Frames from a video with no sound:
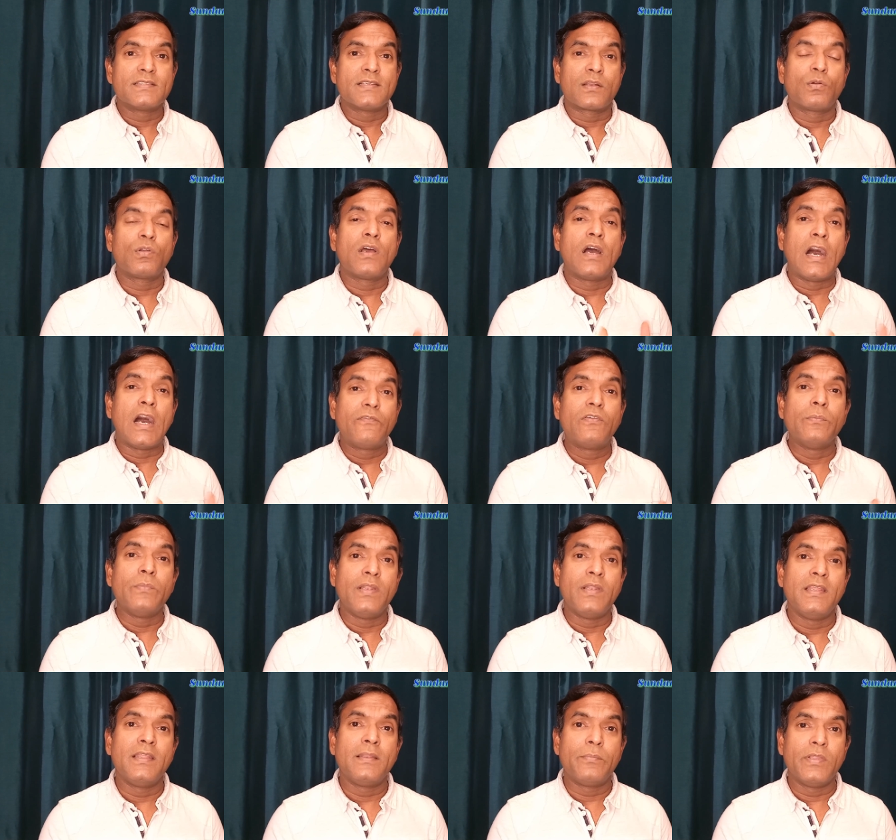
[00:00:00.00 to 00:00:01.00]
is around
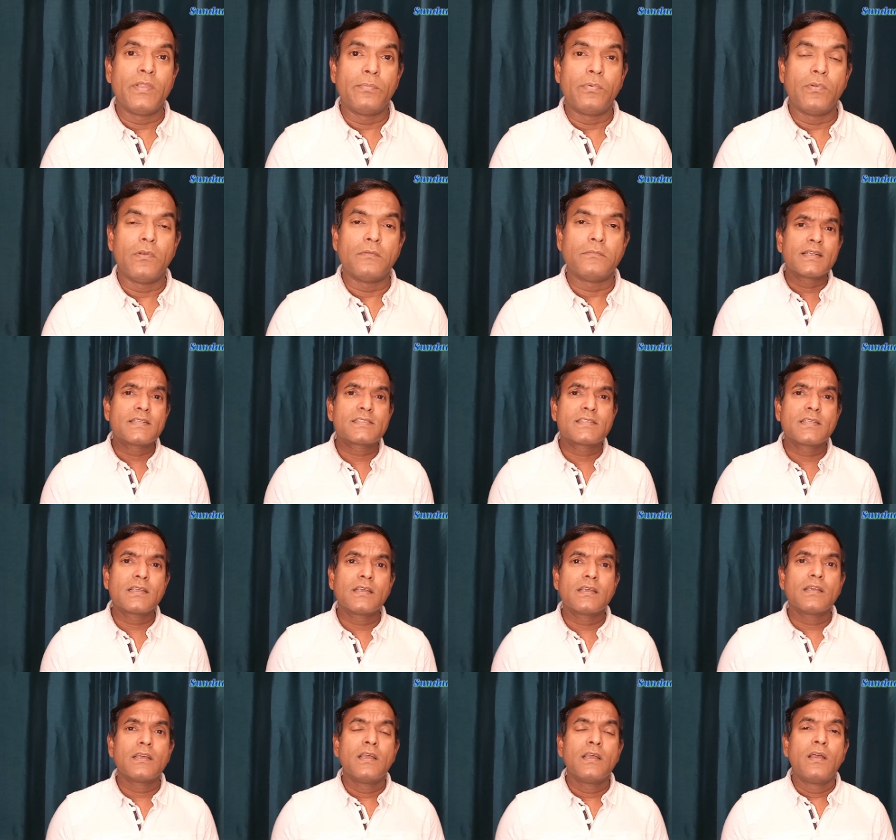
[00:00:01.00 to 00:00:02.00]
500,000 people. That's
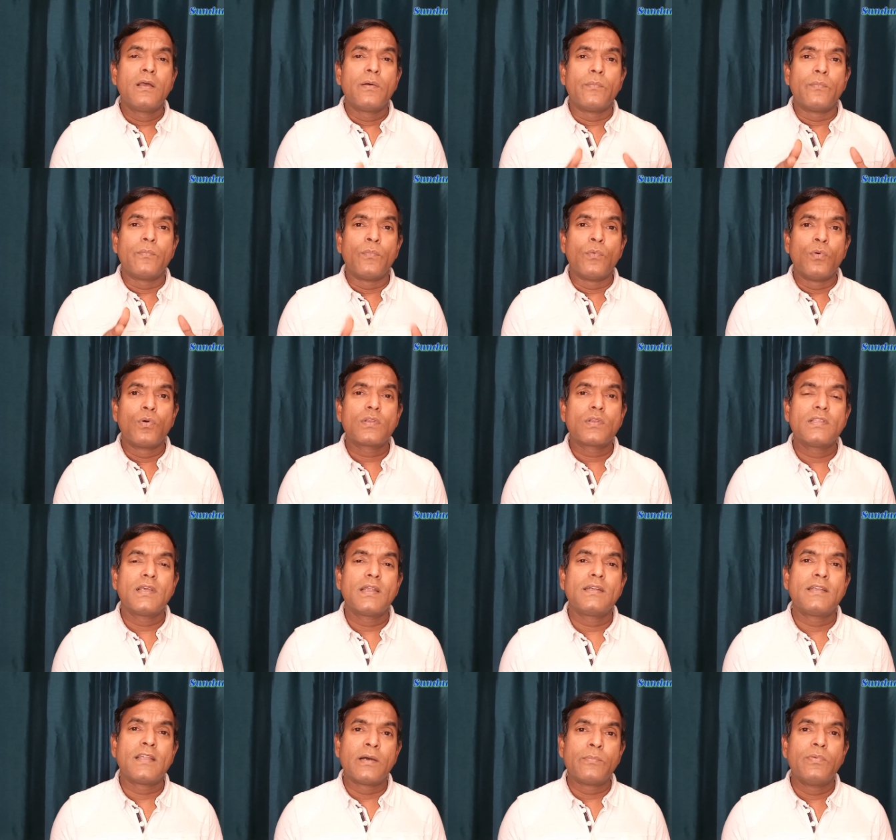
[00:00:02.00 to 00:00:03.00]
a more
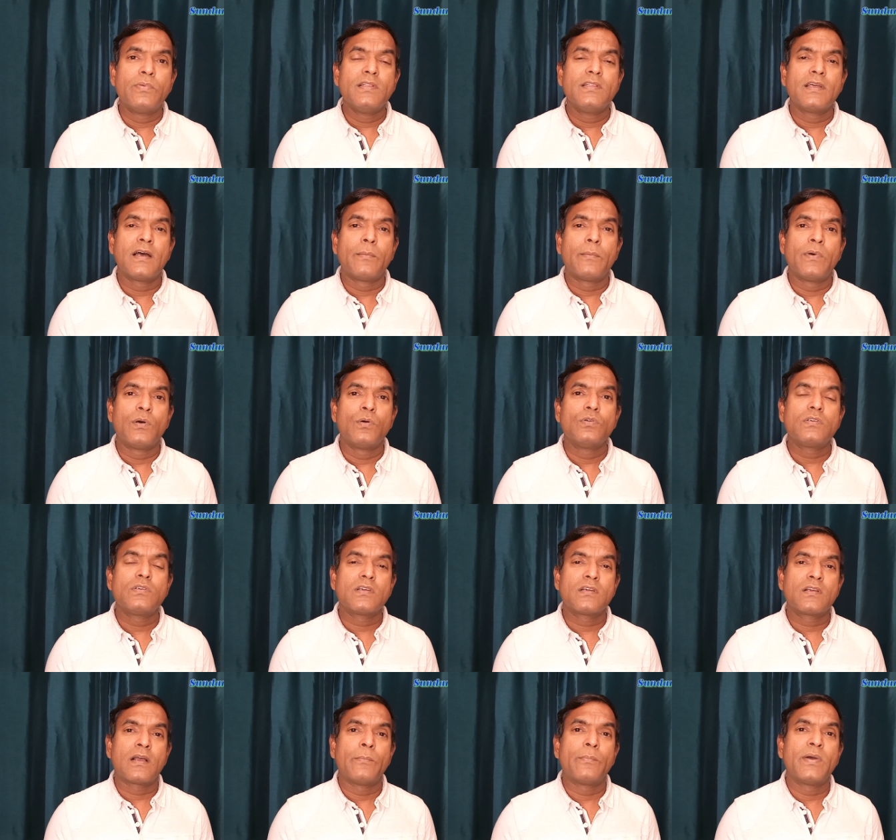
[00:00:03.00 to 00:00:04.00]
than double the
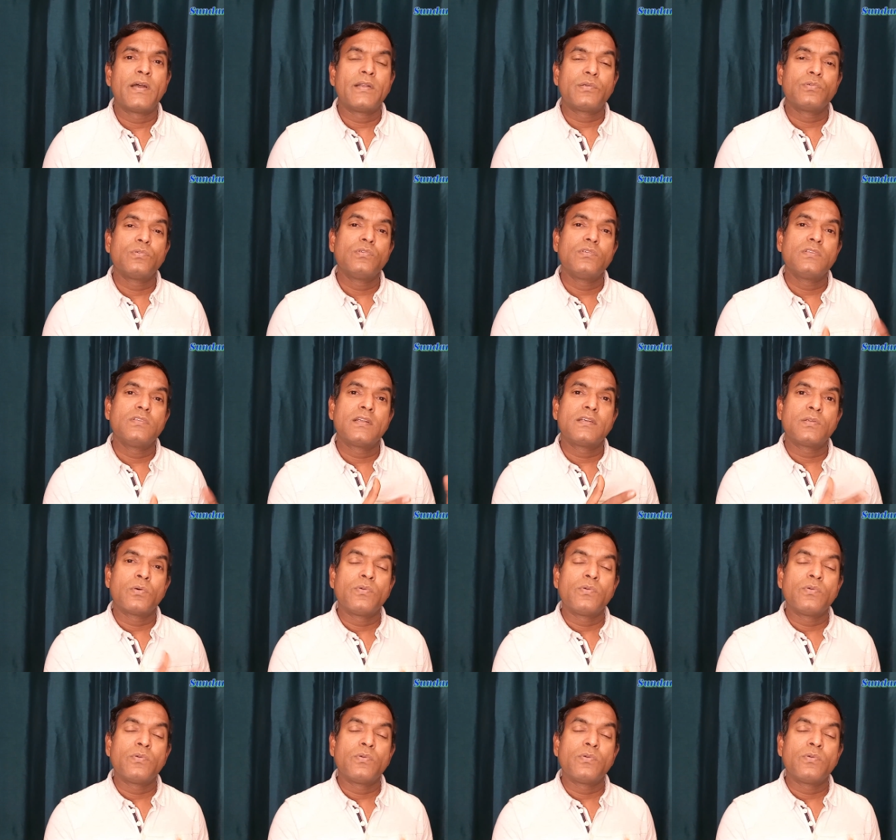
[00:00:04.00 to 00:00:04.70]
amount compared to the